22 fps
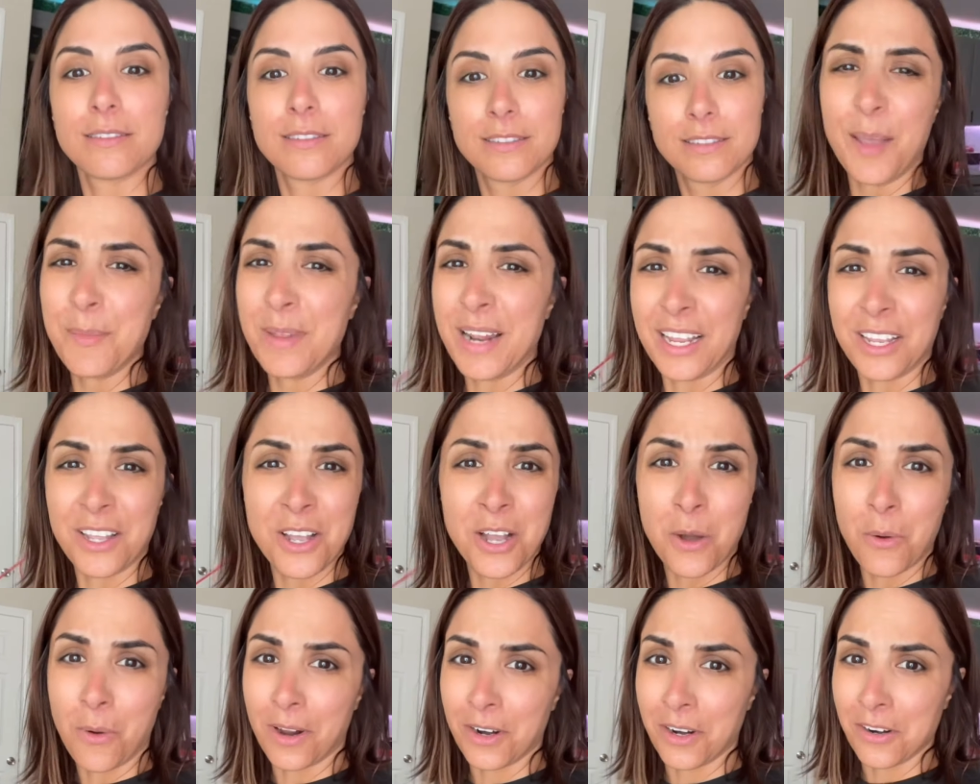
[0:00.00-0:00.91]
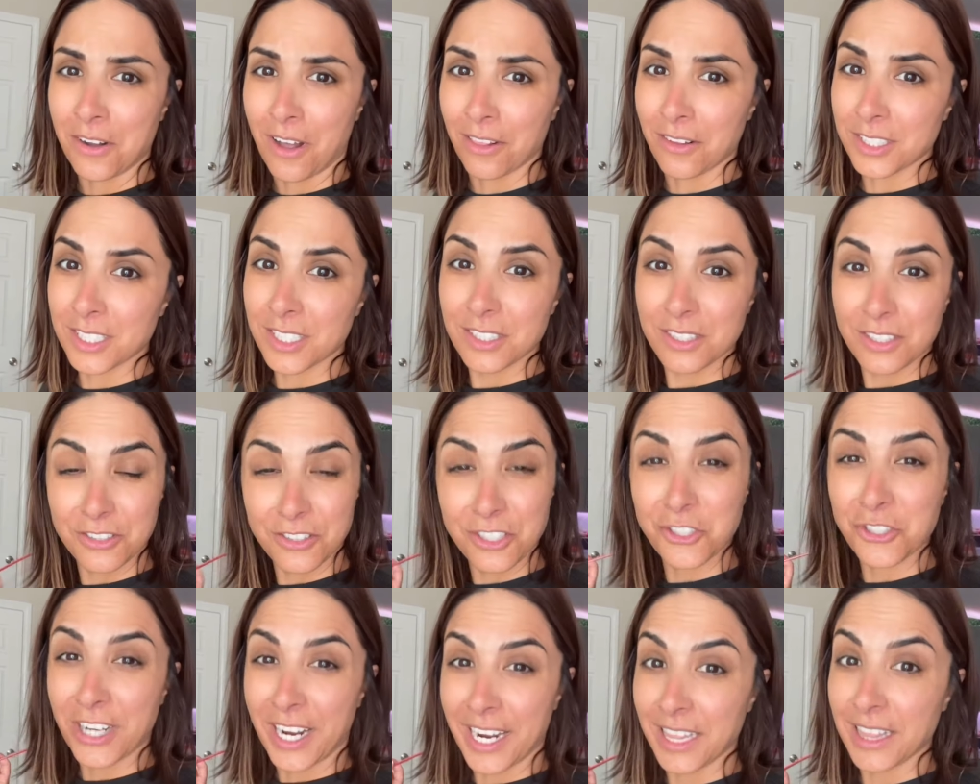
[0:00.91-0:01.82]
I mean, I can go on and on. There's, there's a
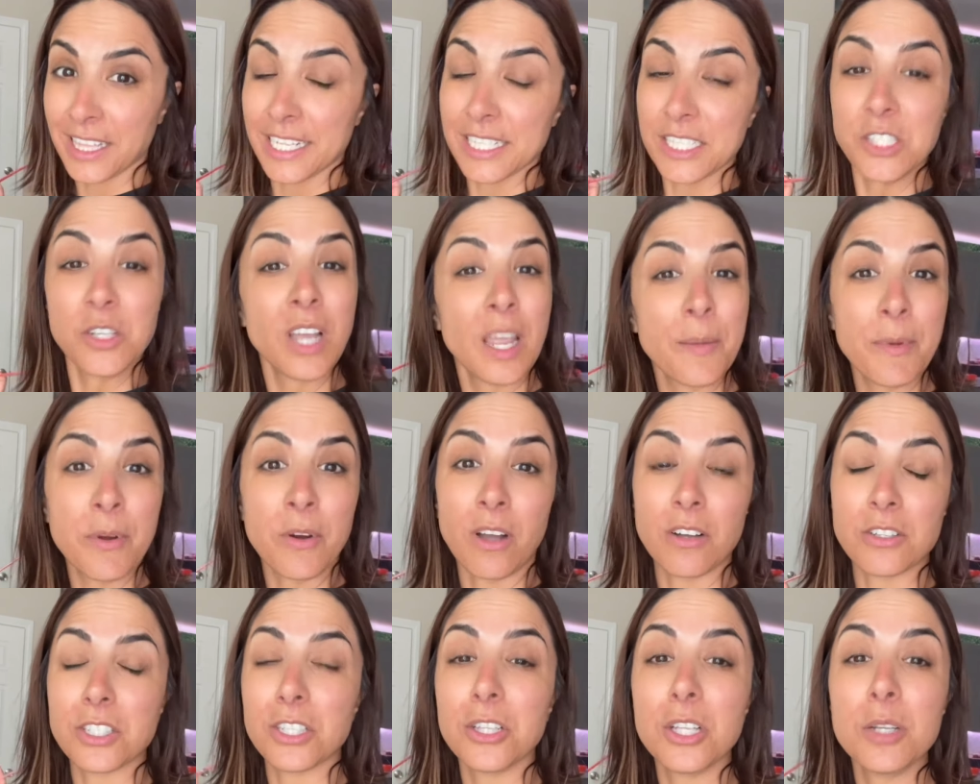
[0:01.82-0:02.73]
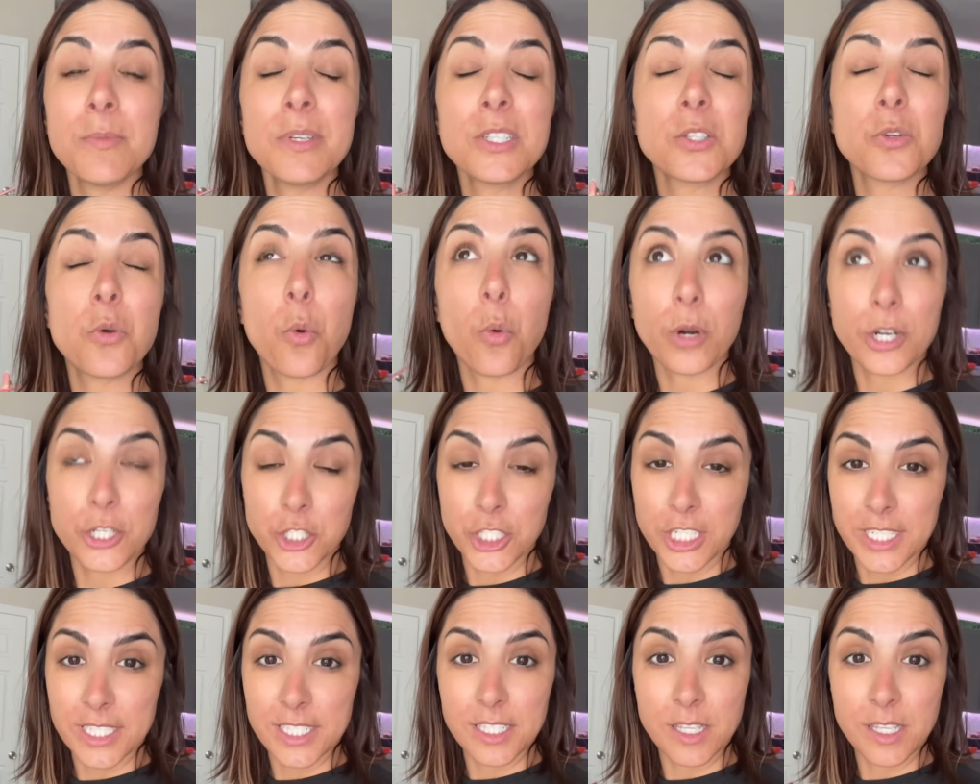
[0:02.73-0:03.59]
giant list. Don't get me wrong, Tulum is gorgeous.